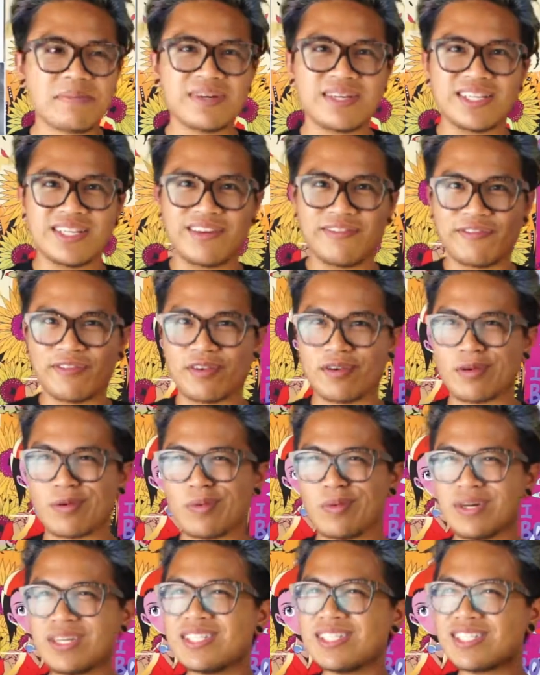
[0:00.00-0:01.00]
But for
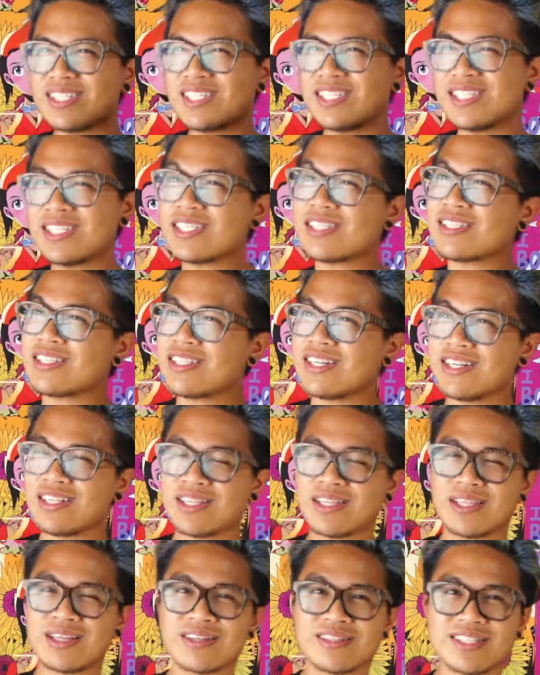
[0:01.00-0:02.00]
once, this is a
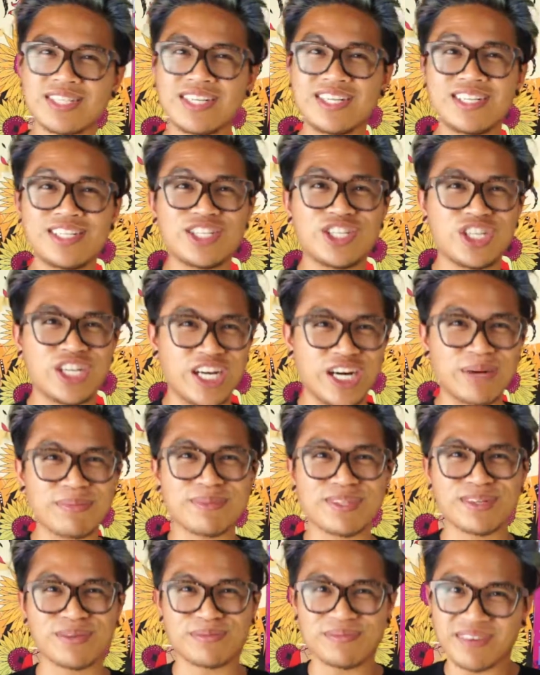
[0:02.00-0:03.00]
13
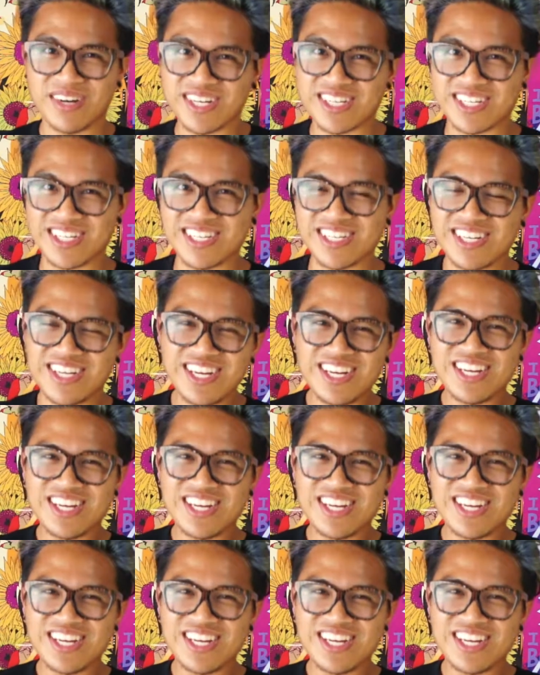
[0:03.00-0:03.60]
chapter manga,